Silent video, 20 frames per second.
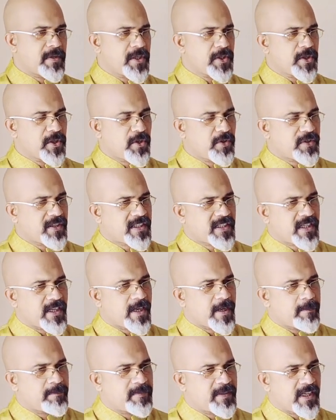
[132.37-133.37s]

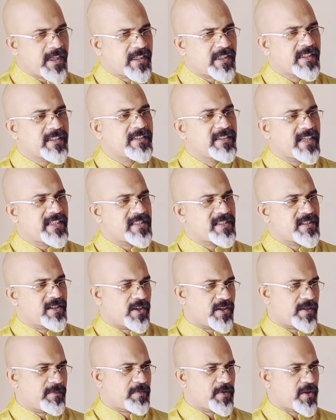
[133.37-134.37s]
periodic update, that's
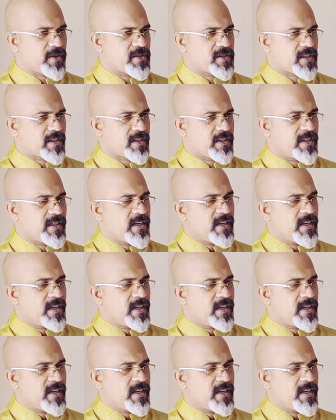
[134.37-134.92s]
not a project.